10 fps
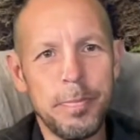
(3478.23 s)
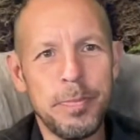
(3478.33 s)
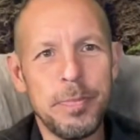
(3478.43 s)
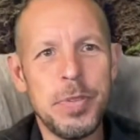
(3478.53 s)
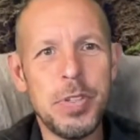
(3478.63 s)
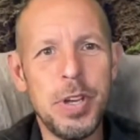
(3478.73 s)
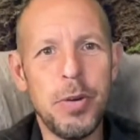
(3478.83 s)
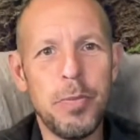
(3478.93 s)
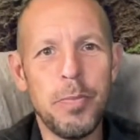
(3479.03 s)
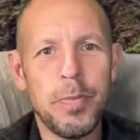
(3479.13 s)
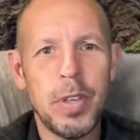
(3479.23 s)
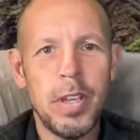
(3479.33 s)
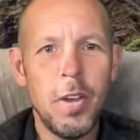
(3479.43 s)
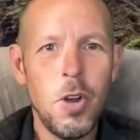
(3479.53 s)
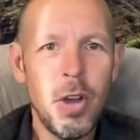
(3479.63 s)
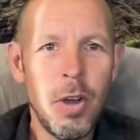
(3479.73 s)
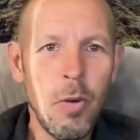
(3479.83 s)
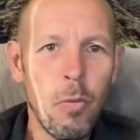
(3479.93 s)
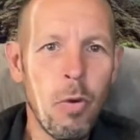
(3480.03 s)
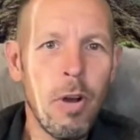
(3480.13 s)
So
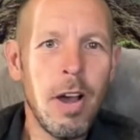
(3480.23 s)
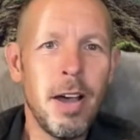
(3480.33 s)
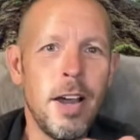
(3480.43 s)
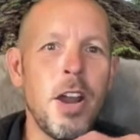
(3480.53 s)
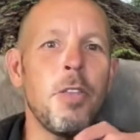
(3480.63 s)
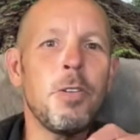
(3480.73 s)
another